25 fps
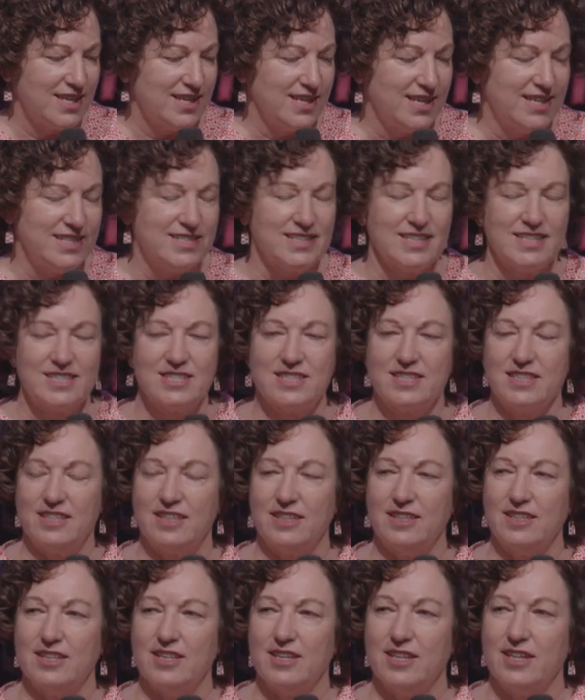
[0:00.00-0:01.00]
He says
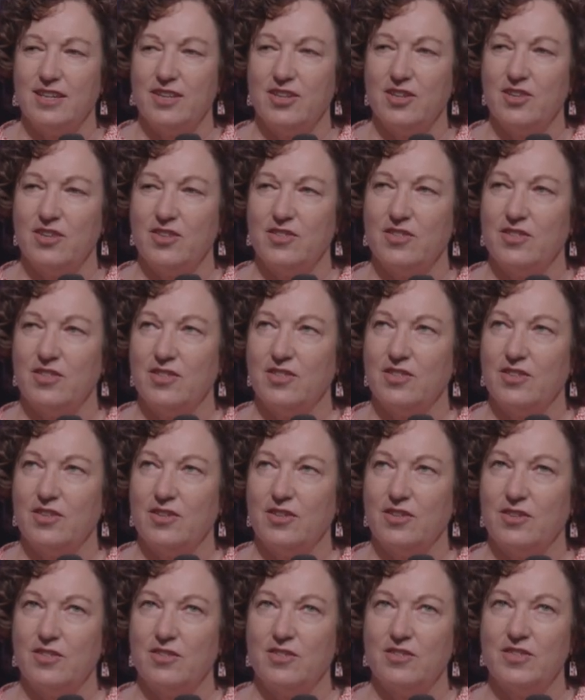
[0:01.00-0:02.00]
the
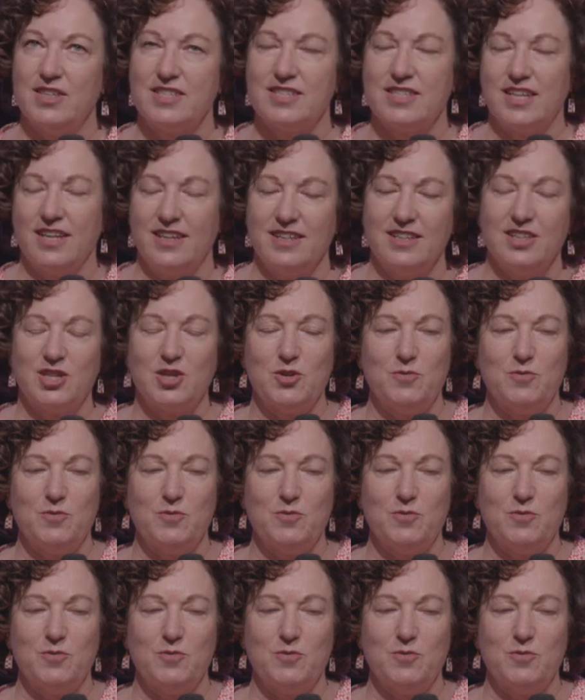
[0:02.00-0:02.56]
Ten